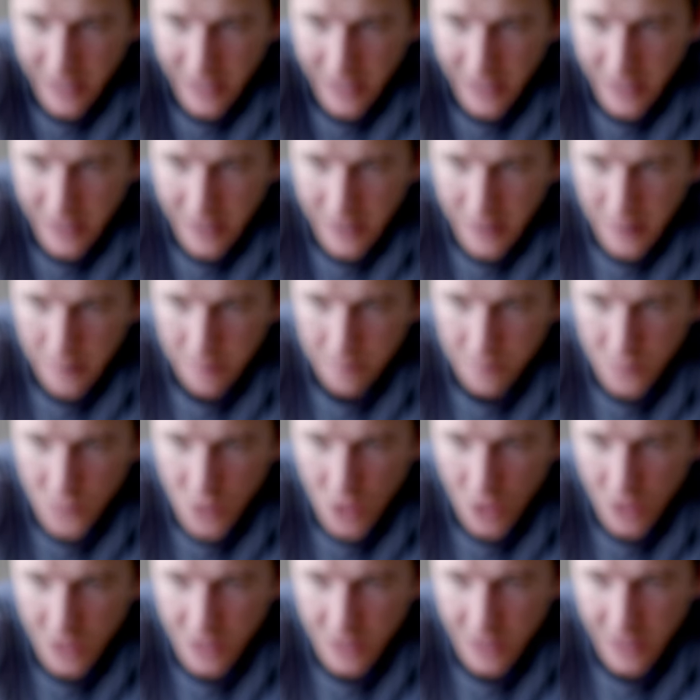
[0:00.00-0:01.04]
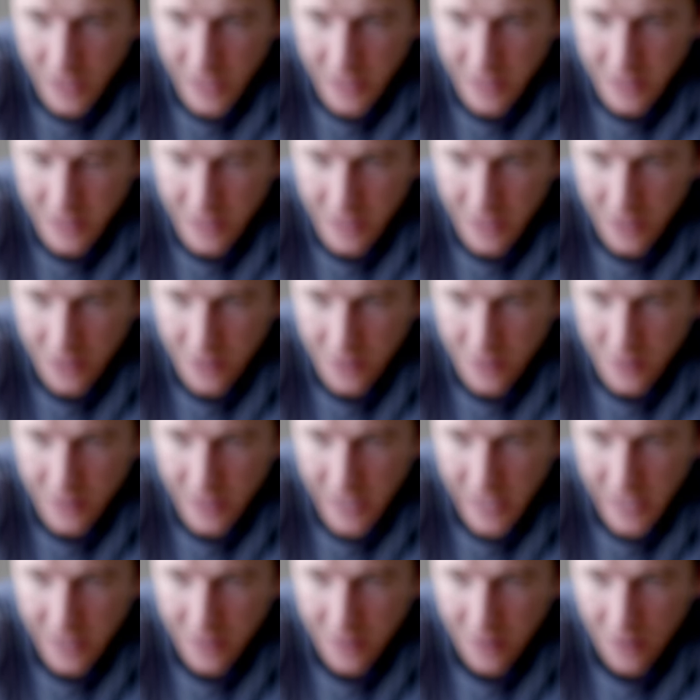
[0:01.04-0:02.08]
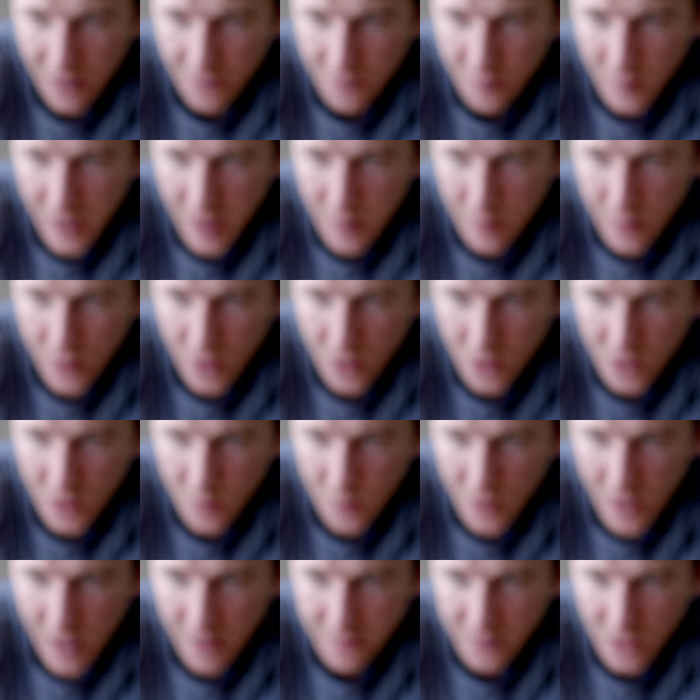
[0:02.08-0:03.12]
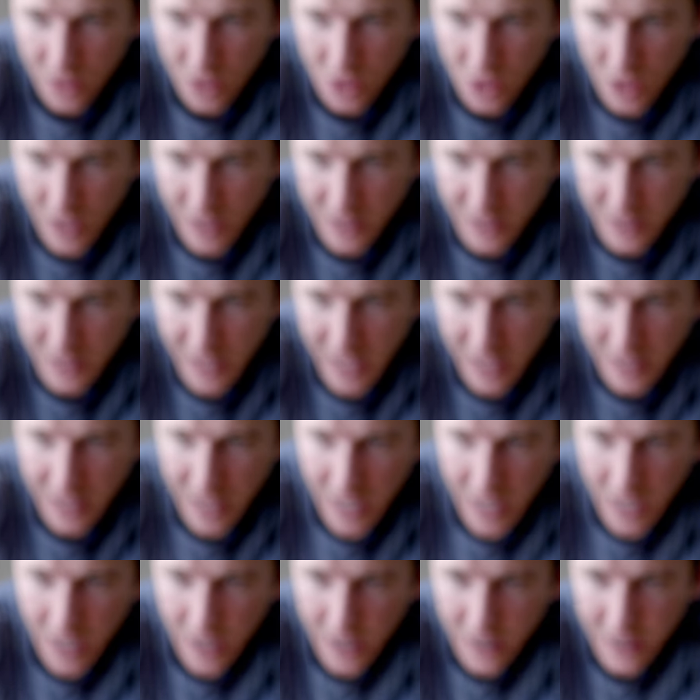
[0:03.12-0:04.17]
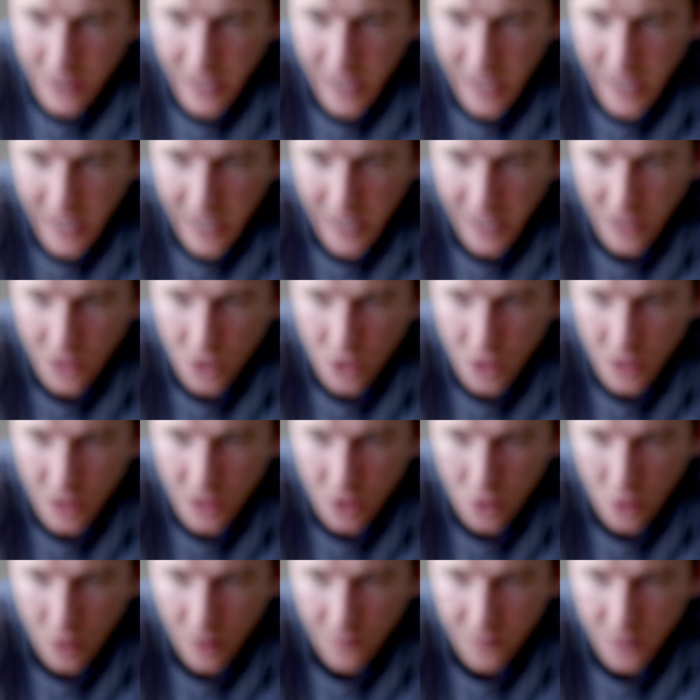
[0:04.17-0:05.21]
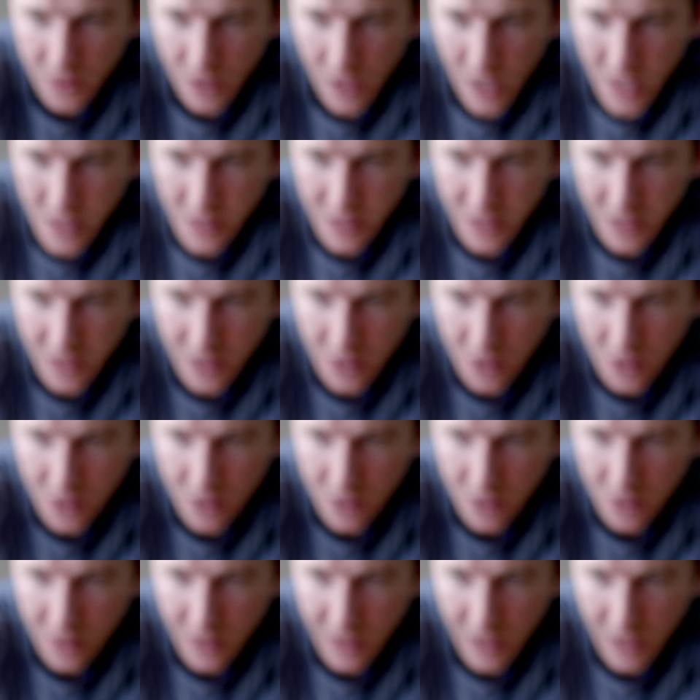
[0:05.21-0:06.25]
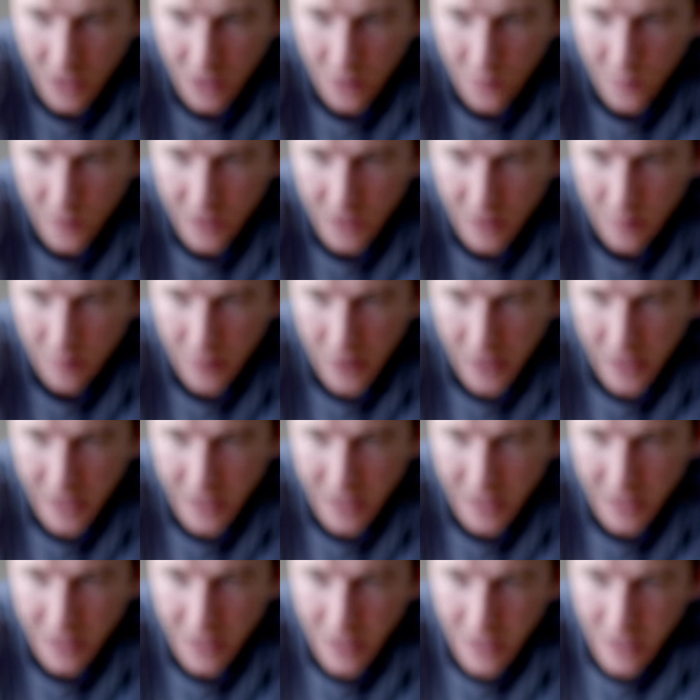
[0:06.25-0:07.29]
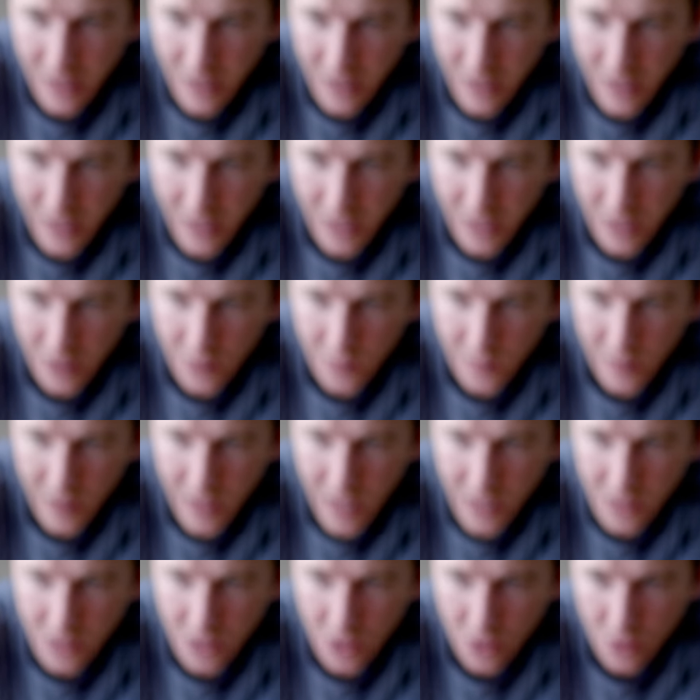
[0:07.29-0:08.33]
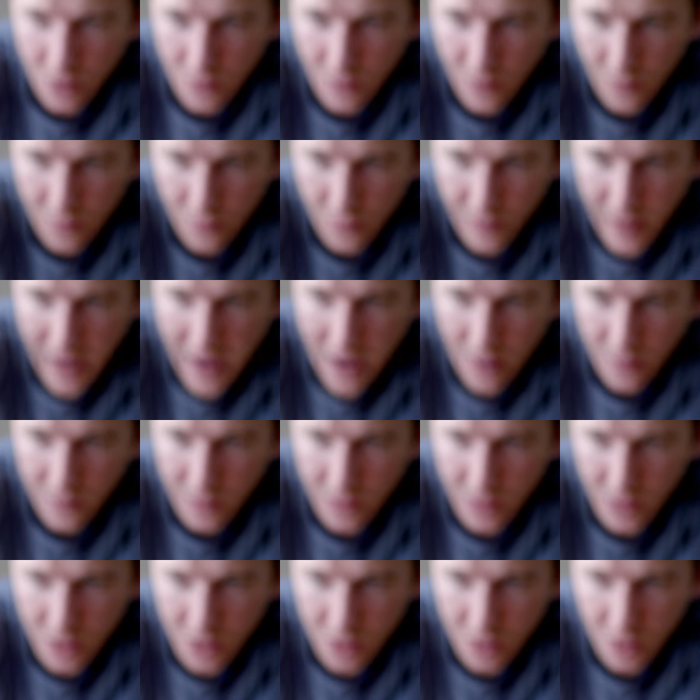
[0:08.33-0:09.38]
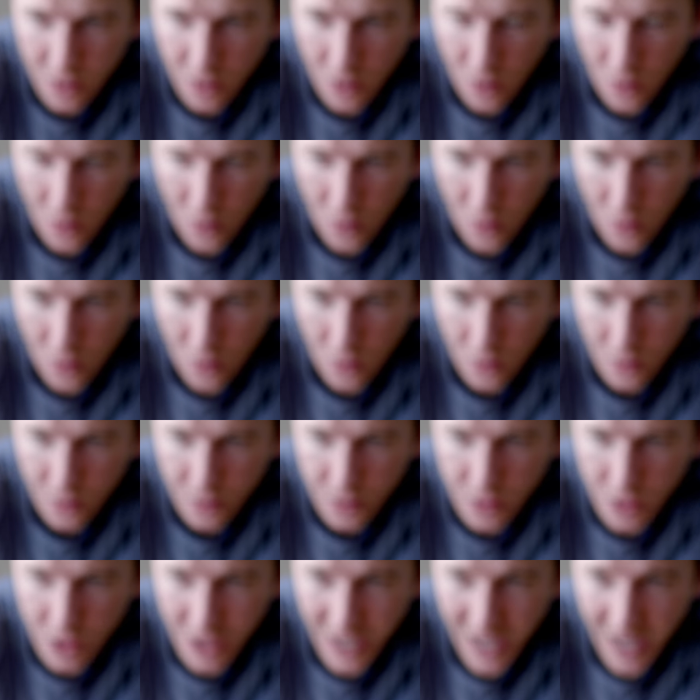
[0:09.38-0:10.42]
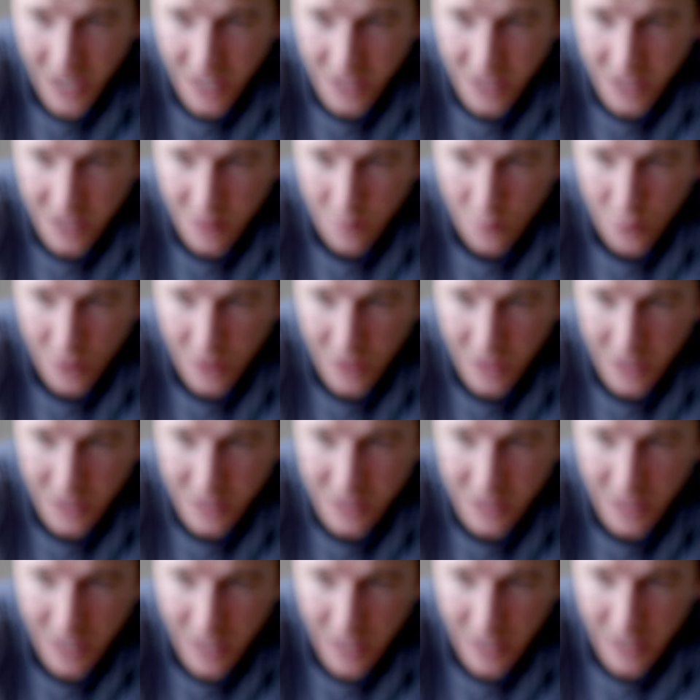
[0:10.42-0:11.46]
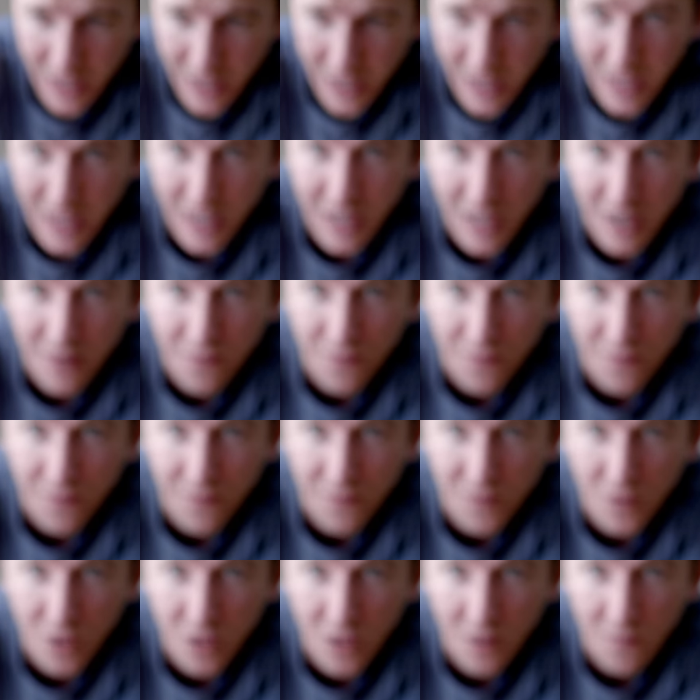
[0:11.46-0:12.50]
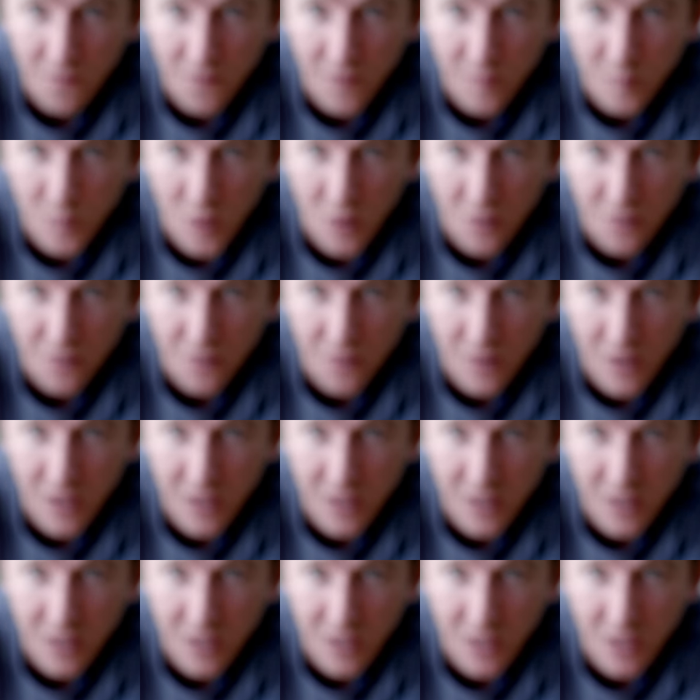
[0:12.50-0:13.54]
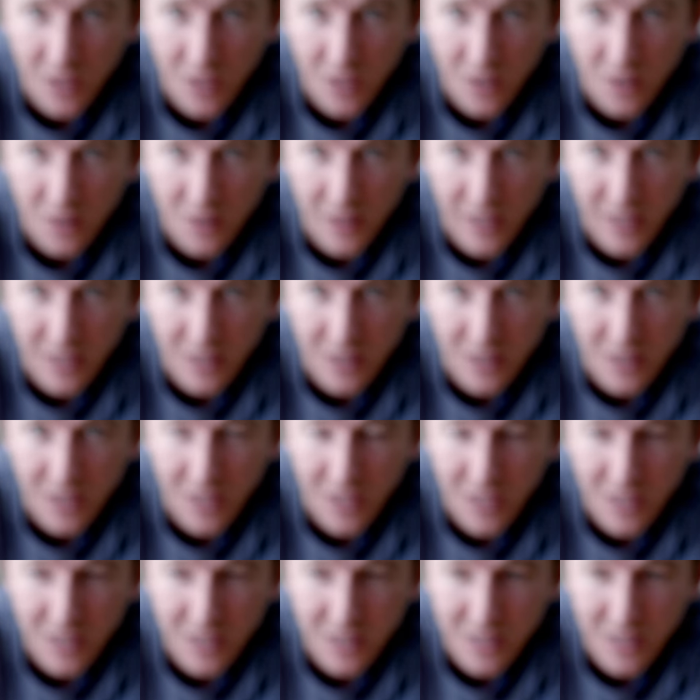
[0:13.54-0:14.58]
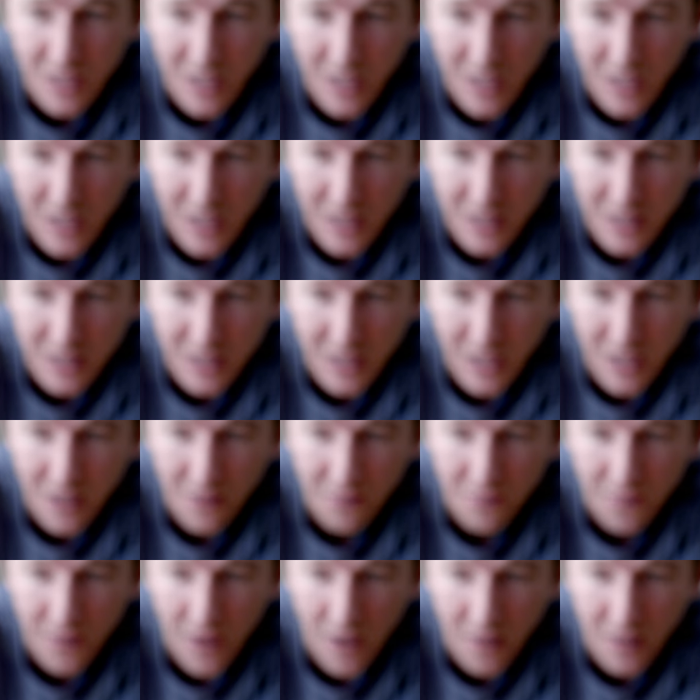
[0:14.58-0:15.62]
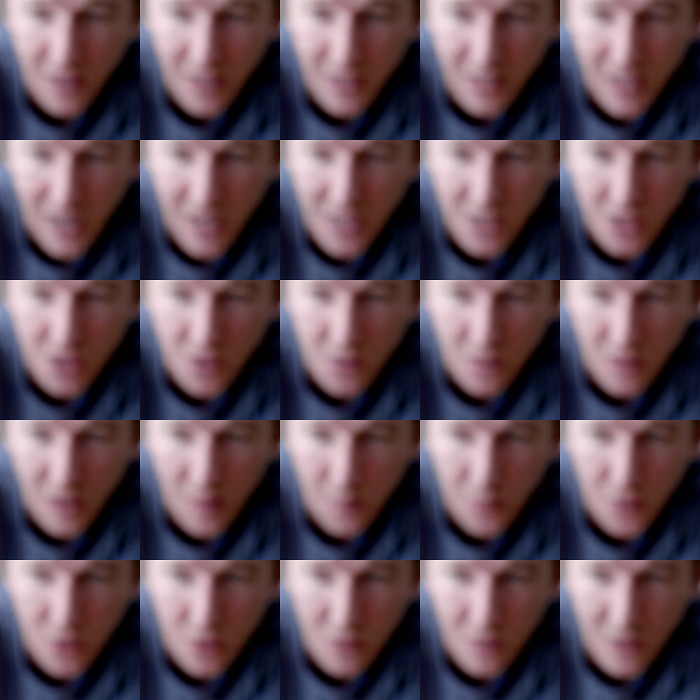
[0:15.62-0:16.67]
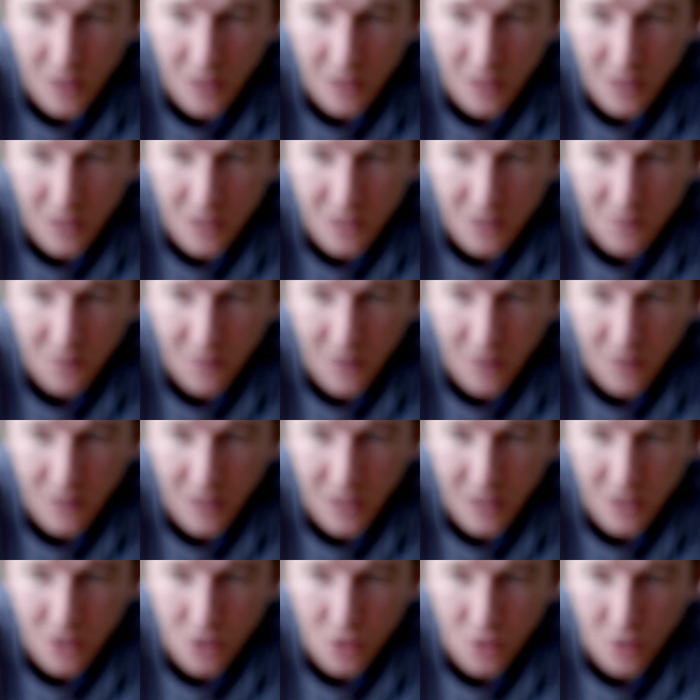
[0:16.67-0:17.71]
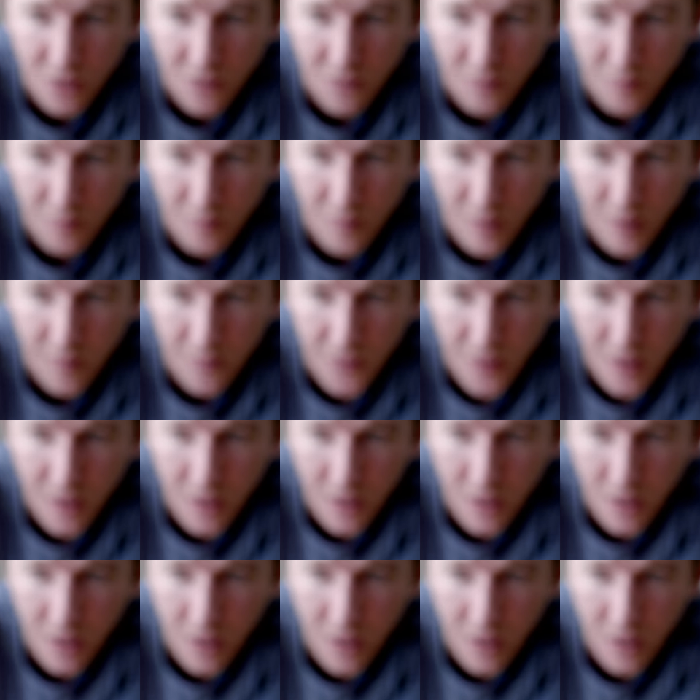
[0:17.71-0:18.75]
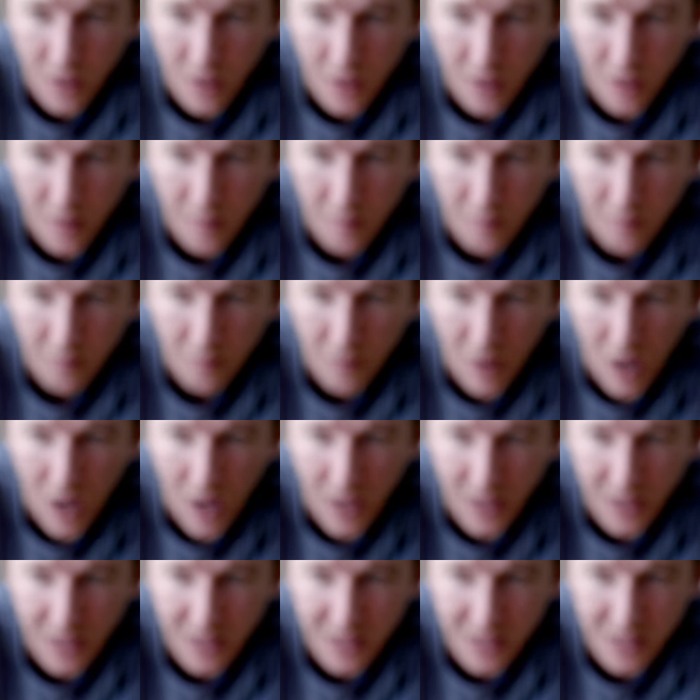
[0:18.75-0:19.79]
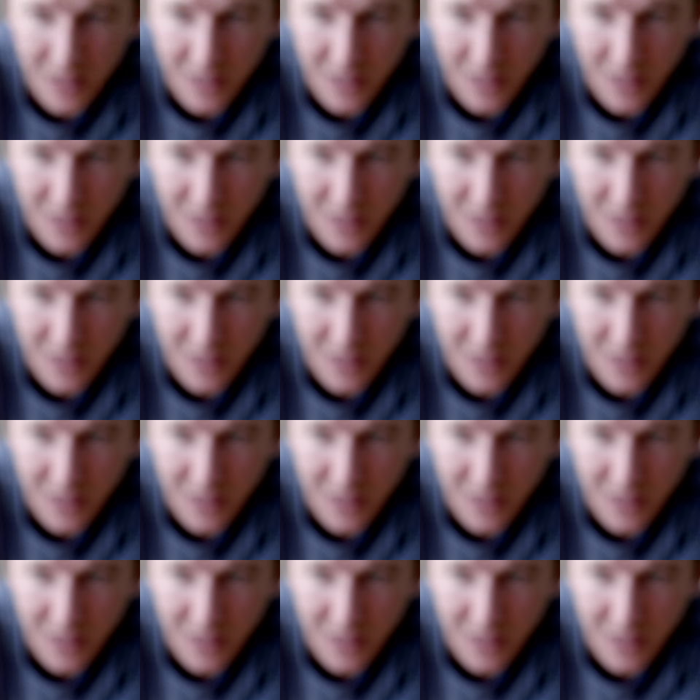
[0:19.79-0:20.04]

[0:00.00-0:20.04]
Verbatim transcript: Um, just like the other knight of my Burnt Dubrovnik chess set, the head's sort of tucked in together with the body and it creates a sort of roundness to the whole chess piece. If looking from the front here like this, it's got a very nice grip to it. It's very sort of uh, modest.